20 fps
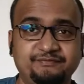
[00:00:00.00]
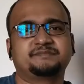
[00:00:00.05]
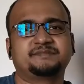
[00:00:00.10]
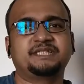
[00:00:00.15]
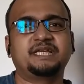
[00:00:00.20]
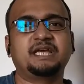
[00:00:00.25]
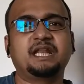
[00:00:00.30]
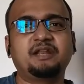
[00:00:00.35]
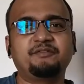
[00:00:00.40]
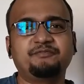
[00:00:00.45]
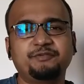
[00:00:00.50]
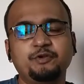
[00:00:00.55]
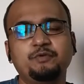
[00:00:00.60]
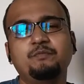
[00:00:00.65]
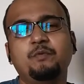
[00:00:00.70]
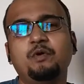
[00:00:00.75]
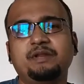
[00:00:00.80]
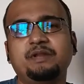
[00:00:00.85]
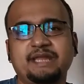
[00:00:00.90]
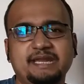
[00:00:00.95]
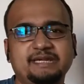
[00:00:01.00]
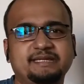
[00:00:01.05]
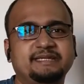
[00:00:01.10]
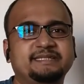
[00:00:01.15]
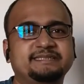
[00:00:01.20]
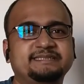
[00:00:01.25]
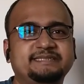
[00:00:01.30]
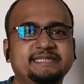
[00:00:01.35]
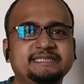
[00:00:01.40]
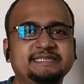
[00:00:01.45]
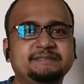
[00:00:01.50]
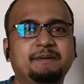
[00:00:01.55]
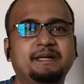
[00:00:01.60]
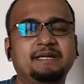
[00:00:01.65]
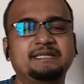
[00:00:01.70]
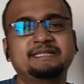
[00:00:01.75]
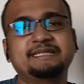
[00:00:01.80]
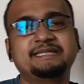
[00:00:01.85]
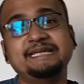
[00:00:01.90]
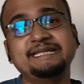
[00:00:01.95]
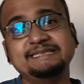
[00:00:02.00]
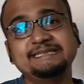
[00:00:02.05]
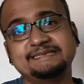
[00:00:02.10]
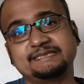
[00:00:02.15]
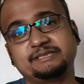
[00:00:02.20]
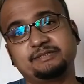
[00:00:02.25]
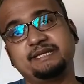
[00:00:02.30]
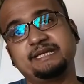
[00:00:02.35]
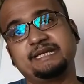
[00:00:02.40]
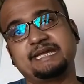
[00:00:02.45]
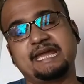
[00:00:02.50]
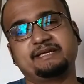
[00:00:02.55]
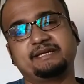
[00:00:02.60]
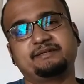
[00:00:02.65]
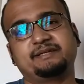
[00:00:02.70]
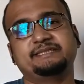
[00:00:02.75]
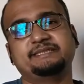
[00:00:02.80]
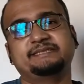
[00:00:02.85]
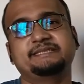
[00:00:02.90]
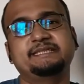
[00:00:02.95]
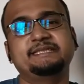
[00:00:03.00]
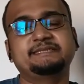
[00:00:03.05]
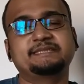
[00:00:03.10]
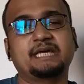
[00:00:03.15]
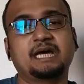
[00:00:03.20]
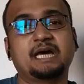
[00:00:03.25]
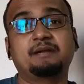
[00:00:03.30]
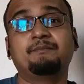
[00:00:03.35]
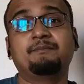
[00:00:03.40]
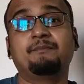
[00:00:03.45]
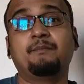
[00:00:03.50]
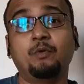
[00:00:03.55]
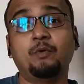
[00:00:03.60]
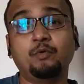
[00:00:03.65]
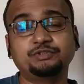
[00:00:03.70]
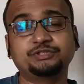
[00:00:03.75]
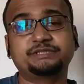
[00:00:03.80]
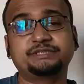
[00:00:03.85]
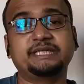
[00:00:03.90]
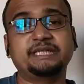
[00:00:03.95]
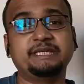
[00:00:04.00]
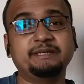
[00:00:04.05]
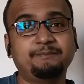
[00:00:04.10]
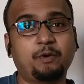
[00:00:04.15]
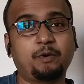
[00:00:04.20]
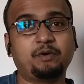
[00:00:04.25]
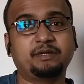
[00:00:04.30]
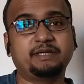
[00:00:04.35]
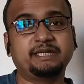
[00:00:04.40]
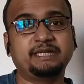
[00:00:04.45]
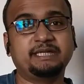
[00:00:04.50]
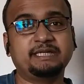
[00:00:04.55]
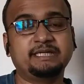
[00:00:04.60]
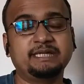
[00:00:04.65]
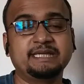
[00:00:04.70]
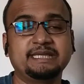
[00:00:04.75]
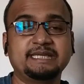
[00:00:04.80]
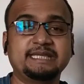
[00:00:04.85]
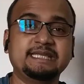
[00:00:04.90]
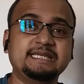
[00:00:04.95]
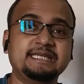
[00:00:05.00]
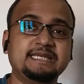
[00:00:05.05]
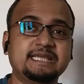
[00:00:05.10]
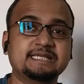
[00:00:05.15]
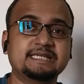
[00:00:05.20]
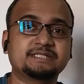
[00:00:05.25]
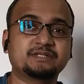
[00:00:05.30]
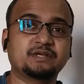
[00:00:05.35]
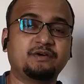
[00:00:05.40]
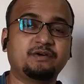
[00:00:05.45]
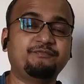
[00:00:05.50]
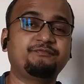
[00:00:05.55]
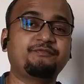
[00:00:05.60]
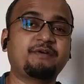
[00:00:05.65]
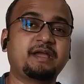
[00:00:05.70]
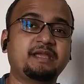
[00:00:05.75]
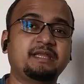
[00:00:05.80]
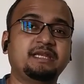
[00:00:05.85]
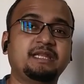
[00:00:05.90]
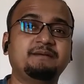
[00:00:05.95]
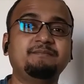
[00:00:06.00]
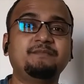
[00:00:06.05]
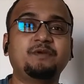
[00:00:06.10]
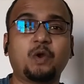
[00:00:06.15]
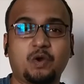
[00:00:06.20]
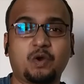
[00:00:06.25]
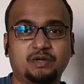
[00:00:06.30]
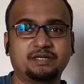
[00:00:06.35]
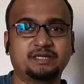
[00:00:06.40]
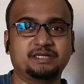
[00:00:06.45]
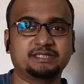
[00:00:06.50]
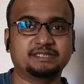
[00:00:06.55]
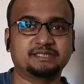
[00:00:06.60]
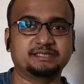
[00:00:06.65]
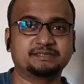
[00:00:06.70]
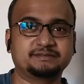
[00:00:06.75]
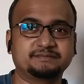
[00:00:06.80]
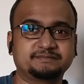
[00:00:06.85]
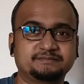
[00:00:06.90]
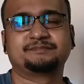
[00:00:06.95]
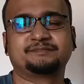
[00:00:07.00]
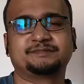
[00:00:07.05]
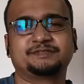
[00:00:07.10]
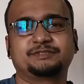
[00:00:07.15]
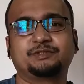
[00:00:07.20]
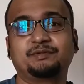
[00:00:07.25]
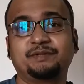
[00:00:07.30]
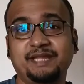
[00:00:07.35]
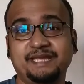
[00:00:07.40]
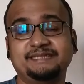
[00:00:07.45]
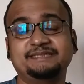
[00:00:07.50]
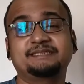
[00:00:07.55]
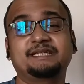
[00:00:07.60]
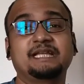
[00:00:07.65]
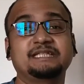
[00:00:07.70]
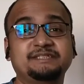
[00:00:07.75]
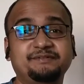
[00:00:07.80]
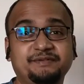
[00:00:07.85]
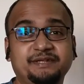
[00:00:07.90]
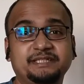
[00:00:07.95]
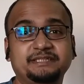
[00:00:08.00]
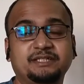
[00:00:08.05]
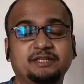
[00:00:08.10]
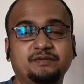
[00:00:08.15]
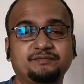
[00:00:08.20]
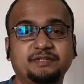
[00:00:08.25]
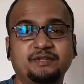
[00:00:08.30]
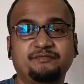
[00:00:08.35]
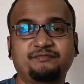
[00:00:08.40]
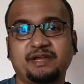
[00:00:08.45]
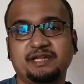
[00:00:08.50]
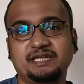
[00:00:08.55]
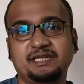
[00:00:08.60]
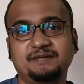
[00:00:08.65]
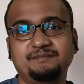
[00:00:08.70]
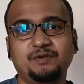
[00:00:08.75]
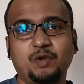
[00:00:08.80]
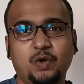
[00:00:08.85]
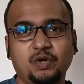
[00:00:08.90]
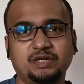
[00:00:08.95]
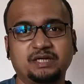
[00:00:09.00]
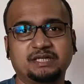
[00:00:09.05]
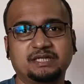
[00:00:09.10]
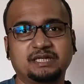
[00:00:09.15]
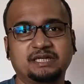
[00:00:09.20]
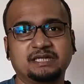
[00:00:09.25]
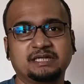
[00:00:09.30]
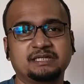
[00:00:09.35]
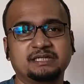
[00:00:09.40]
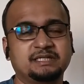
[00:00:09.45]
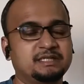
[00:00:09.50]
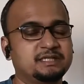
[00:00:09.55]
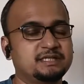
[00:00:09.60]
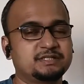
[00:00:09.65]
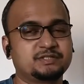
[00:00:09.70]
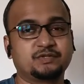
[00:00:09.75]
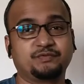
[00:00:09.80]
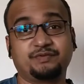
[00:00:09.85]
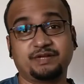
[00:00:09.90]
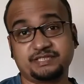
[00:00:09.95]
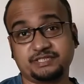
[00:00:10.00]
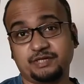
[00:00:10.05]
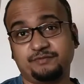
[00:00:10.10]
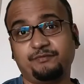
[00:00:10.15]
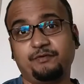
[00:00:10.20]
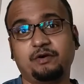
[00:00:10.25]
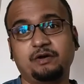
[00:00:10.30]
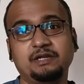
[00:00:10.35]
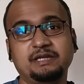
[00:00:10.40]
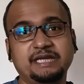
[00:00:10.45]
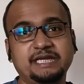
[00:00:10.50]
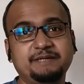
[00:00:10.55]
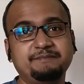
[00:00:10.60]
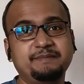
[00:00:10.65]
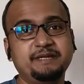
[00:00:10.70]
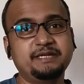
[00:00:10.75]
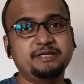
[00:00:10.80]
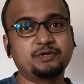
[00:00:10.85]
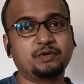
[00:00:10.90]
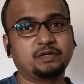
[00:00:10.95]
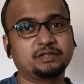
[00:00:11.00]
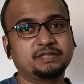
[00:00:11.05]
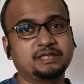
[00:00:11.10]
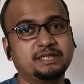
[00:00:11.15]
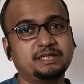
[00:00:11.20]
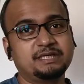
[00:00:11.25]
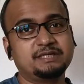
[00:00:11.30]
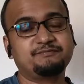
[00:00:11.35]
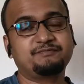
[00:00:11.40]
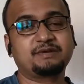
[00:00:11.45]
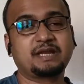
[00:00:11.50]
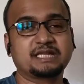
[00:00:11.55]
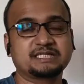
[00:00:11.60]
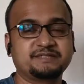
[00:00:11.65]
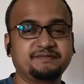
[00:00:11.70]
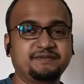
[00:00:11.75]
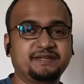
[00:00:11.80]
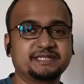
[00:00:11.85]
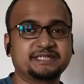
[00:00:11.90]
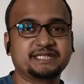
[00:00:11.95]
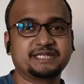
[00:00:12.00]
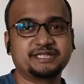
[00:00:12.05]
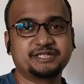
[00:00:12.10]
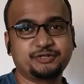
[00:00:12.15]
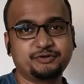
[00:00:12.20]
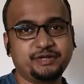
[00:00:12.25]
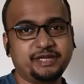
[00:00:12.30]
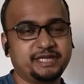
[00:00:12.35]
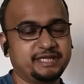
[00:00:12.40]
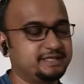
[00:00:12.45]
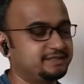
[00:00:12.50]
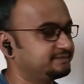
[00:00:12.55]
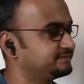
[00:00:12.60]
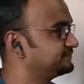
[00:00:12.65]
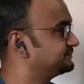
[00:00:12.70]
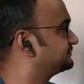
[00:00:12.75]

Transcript: There are a few more characteristics, but these three characteristics are most important in case of phylum chordata. So next classification of the phylum chordata. So first of all, let me draw the classification tree.